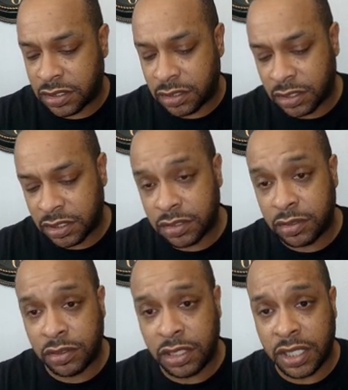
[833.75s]
So let's
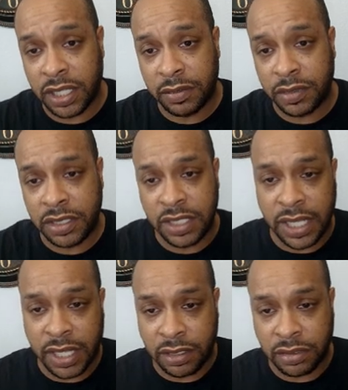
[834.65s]
do Klima
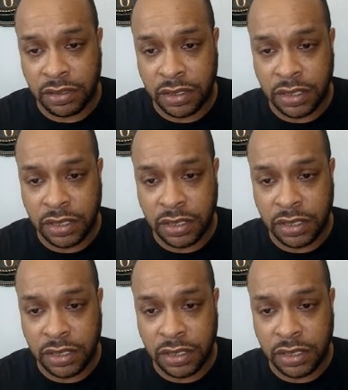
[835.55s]
DAO.